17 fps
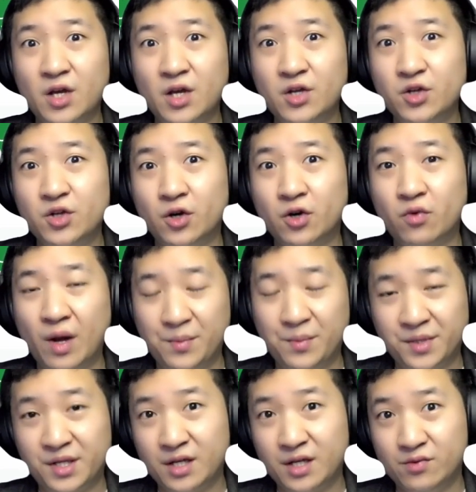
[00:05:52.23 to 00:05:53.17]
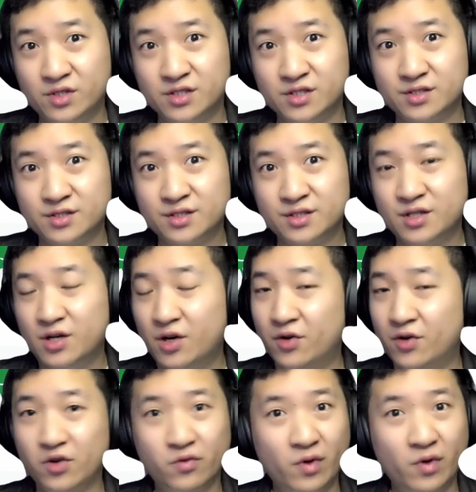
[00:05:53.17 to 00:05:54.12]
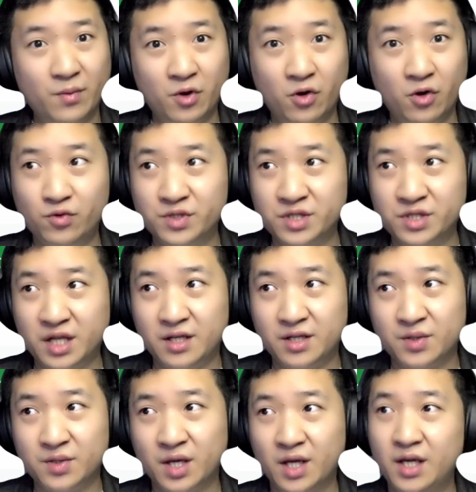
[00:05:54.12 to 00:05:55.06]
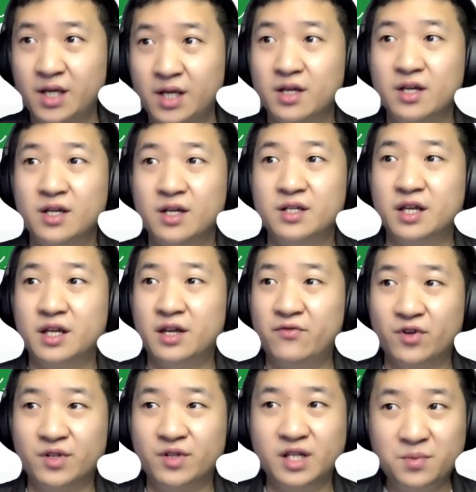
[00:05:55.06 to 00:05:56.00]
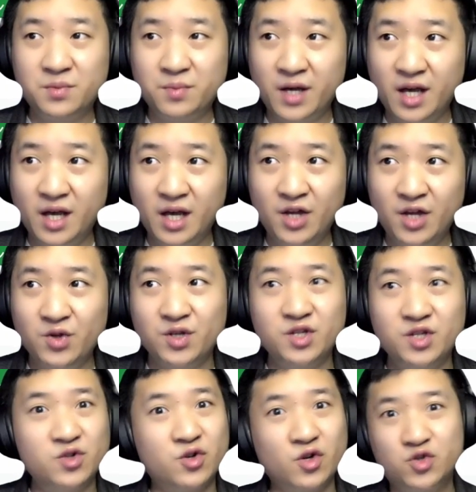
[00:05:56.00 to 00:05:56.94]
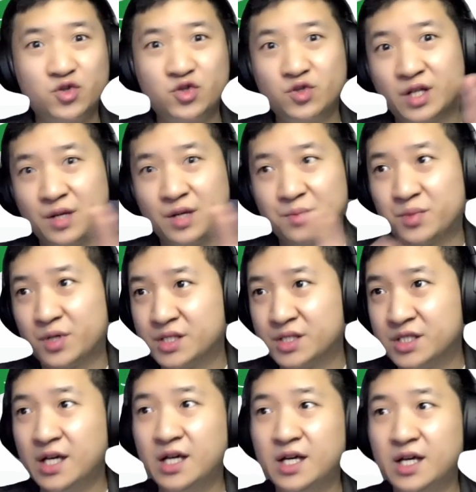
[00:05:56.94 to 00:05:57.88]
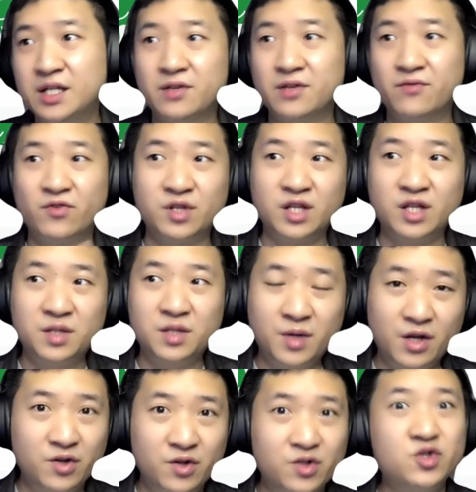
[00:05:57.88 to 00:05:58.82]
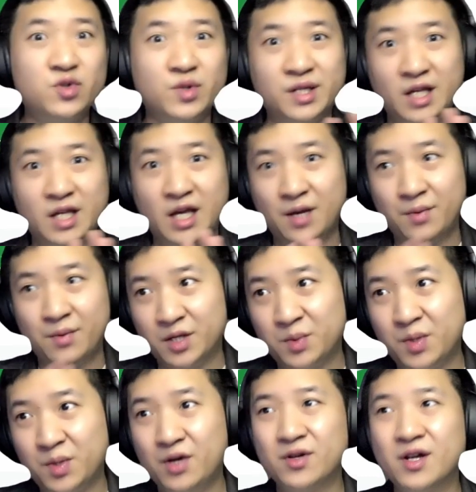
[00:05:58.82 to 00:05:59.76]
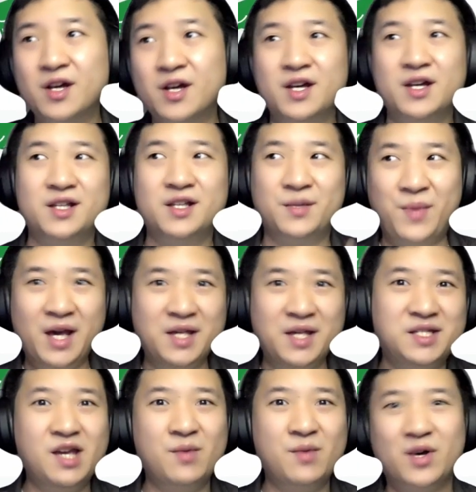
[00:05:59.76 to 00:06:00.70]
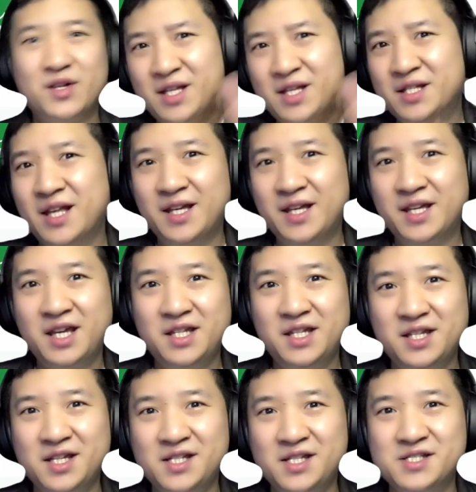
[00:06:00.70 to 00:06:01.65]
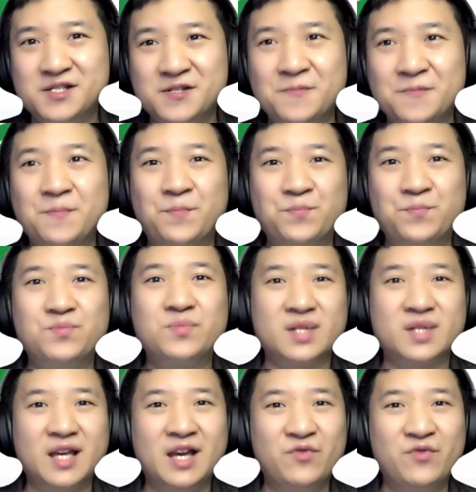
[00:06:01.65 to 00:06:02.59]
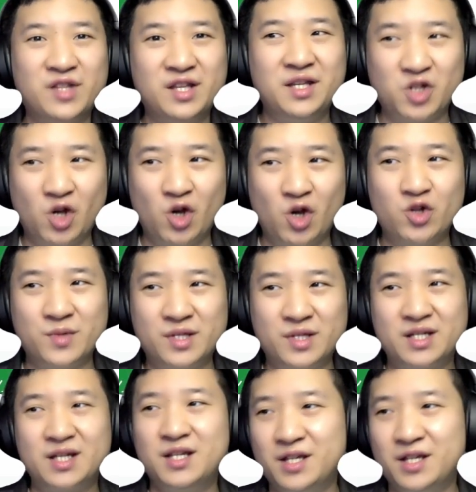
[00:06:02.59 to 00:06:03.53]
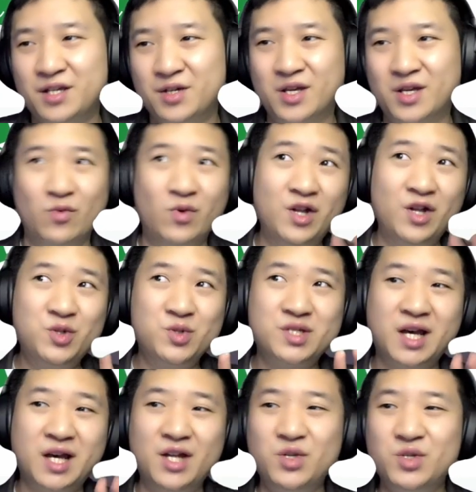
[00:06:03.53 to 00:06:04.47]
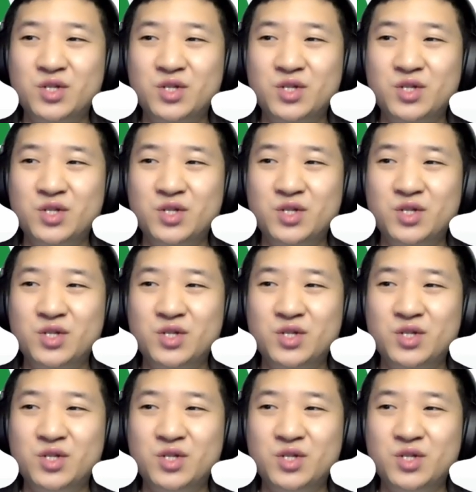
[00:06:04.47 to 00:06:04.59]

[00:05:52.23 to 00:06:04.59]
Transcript: your web server or your web hosting. Okay, then for this part you need to go through some process, and for this part you need to set up as well. The best thing about this site kit is everything is automatically. Okay, once you're done, you